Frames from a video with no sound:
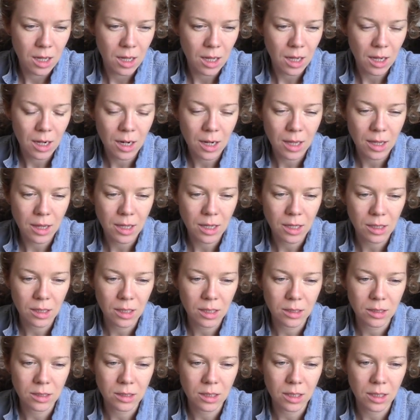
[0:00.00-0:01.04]
And I think
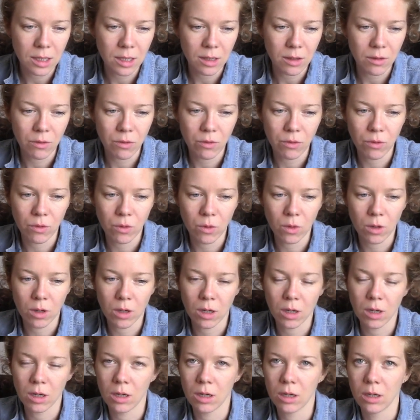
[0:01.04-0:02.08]
that's it
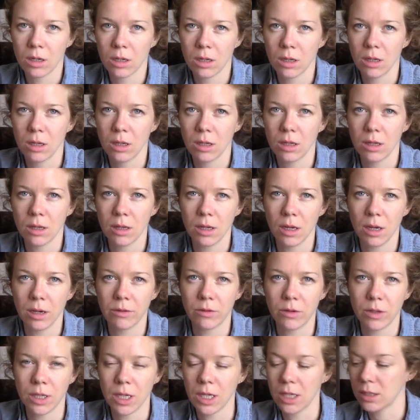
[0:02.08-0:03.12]
for the
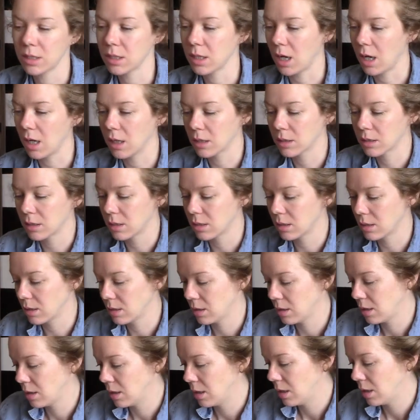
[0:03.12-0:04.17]
everyday socks.
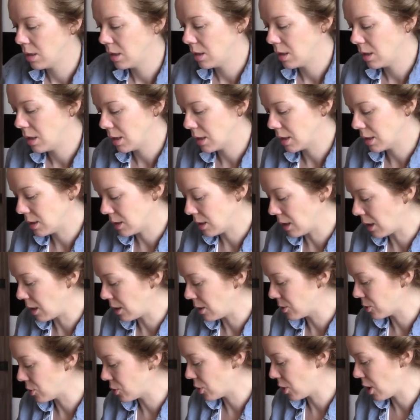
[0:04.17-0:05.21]
Like I said,
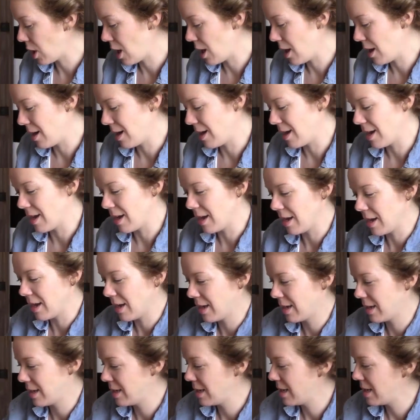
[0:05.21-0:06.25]
I'll try
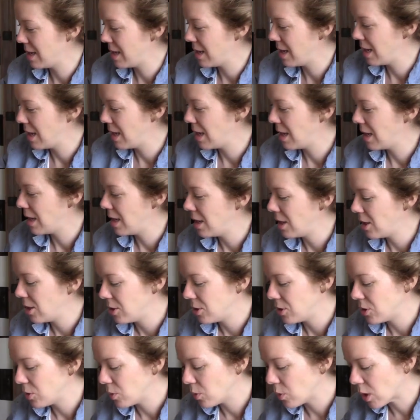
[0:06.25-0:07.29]

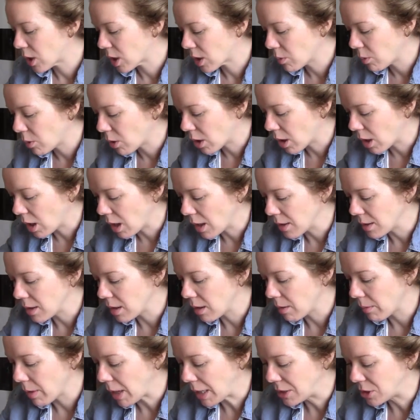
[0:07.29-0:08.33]
to work more on
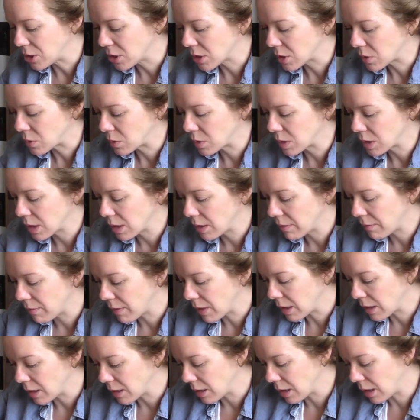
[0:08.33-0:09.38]
them. I just really
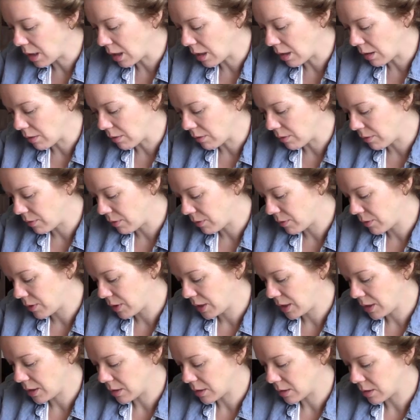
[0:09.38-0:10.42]
fell in love.
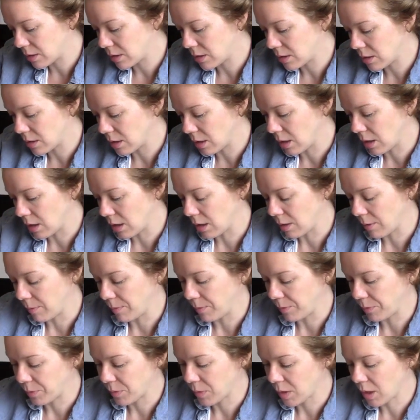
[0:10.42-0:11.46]
Here's
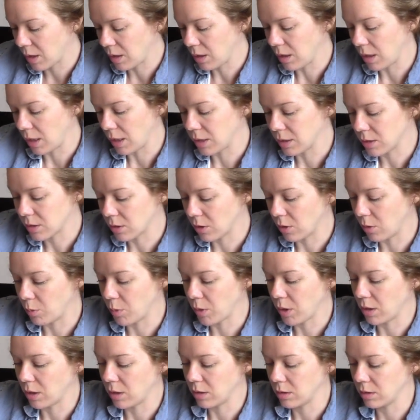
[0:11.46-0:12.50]
Kaleidoscope
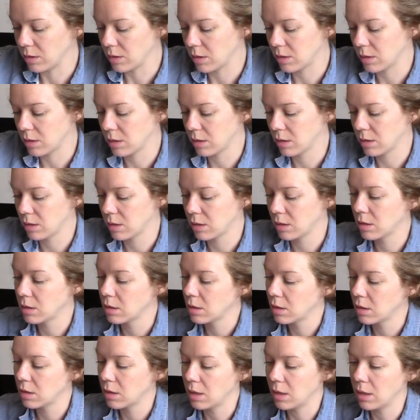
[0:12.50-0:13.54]
Yarns
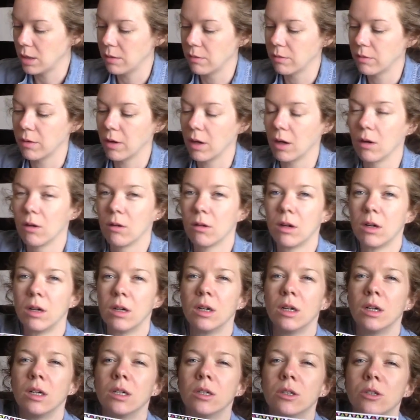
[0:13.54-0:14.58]
info.
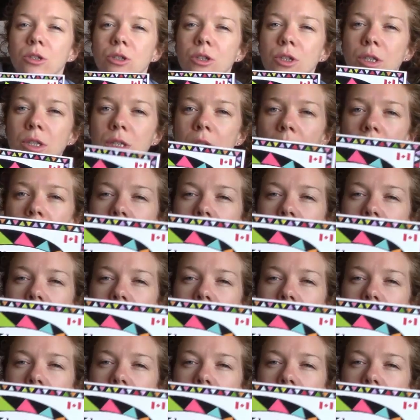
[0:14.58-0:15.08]
She's on